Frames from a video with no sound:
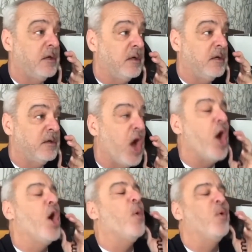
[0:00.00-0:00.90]

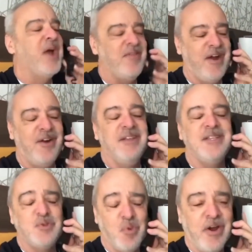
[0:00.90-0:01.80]
Oh, okay, there it is.
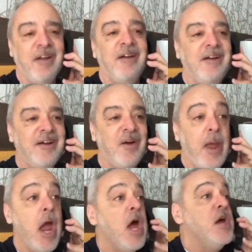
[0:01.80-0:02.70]
It's working. Okay,
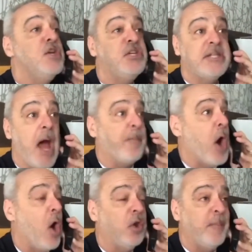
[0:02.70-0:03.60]
stop
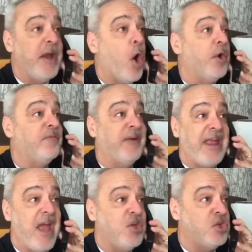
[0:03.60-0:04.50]
calling me on the
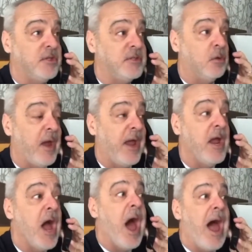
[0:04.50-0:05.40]
vacations, okay?
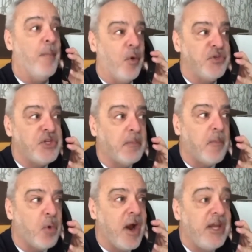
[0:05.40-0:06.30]
I'm on summer
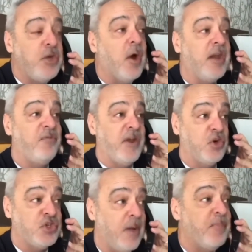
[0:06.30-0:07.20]
break. You got to figure
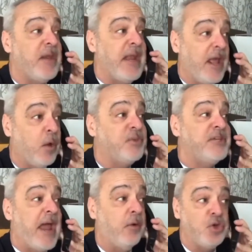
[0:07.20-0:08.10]
something else
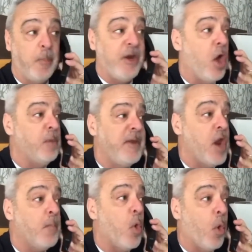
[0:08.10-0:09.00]
out. Don't be calling me no
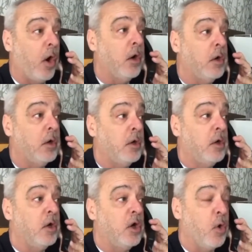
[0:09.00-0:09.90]
more.
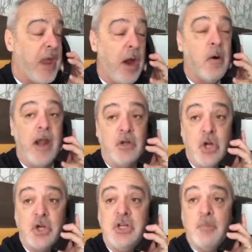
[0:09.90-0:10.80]
Okay, all right, I'll
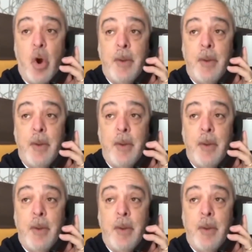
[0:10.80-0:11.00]
talk to you tomorrow.